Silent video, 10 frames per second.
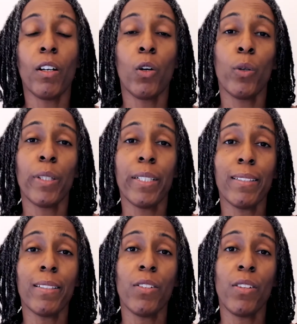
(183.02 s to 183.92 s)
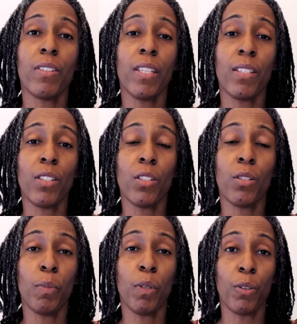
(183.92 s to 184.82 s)
According to the
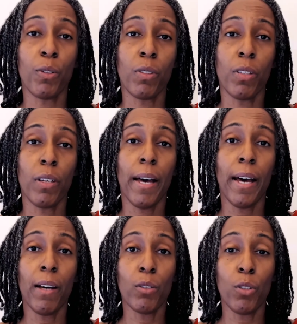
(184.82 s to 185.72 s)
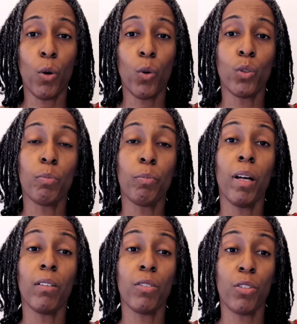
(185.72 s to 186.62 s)
Census Bureau's Households
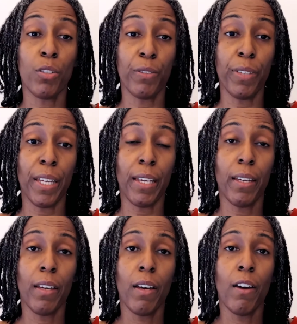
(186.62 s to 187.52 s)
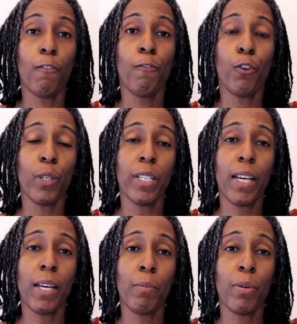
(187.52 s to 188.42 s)
Pulse Survey,
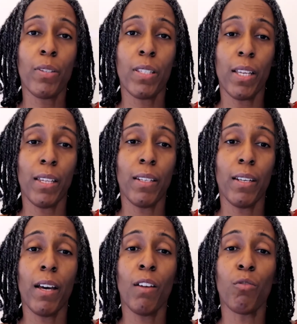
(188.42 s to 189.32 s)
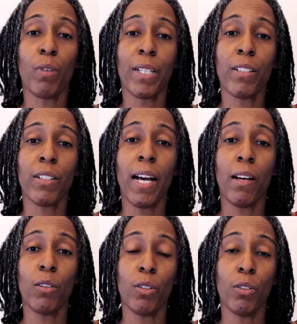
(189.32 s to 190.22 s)
49% of renter
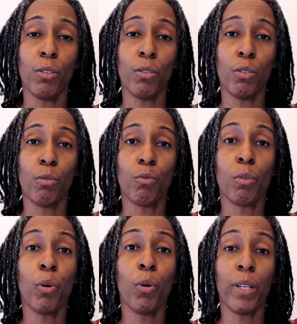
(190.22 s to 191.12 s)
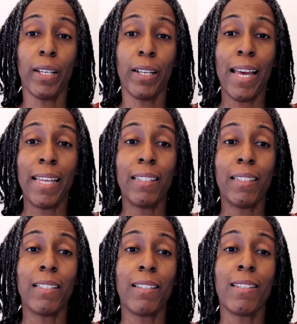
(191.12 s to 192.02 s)
households reported at
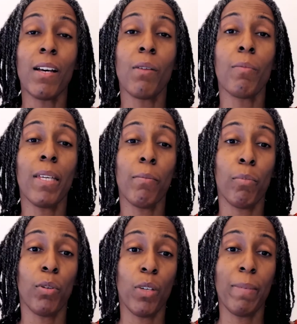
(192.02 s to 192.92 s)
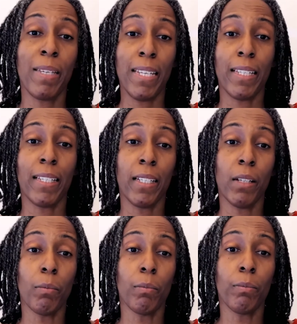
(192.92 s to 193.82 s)
least some employment
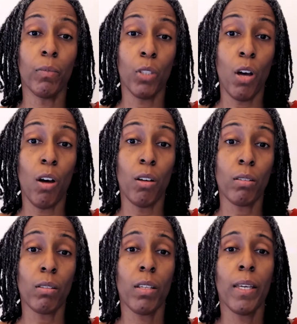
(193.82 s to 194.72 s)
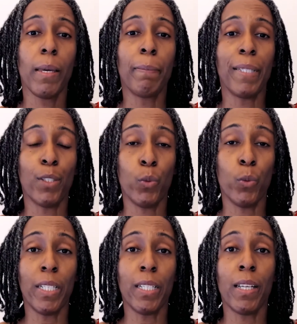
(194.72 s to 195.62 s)
income loss
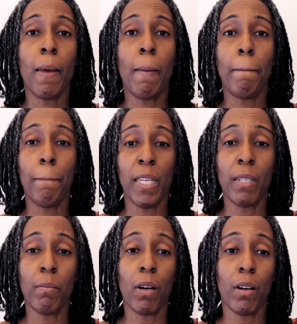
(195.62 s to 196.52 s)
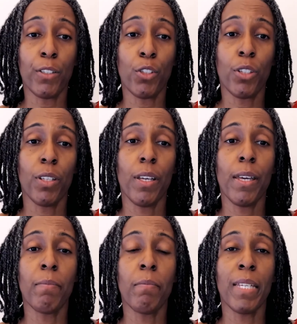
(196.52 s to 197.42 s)
between mid-March
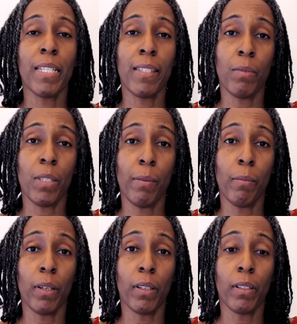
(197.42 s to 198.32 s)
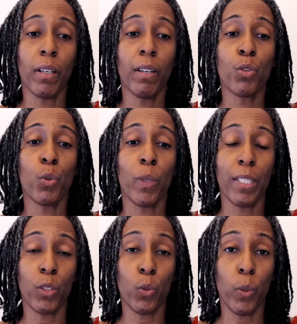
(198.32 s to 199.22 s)
and mid-September of
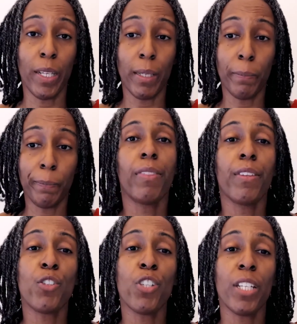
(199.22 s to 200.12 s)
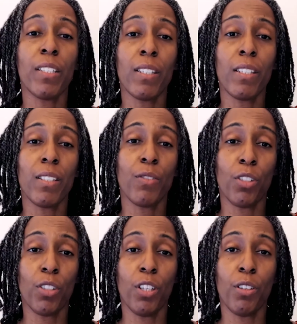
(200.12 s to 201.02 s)
2020. The chances of
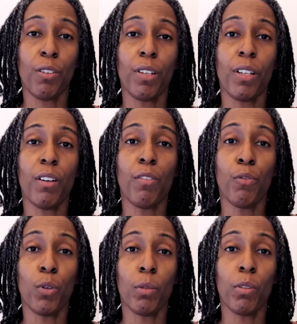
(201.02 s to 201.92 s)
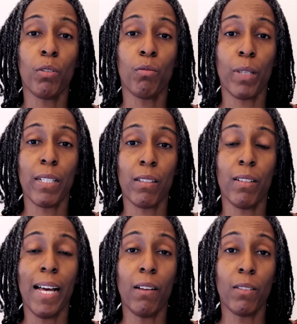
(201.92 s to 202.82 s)
securing affordable
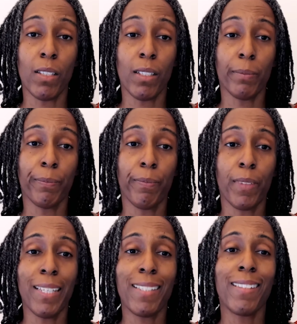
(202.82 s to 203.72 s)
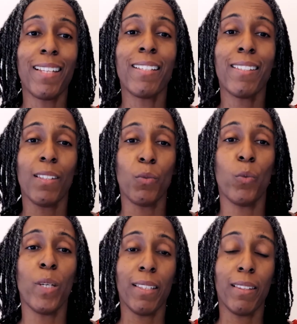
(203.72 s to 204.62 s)
rental housing is less than
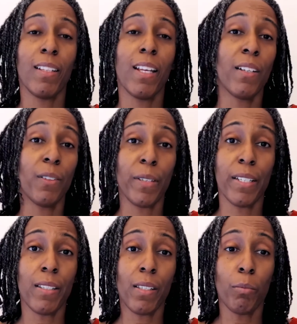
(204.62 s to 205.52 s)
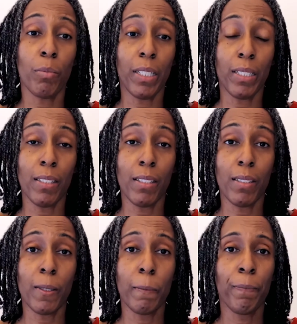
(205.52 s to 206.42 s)
winning the lottery in some
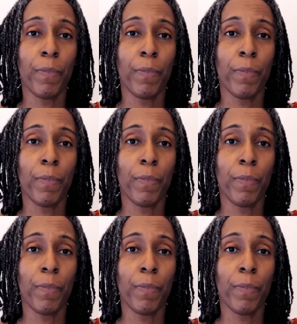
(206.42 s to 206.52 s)
places.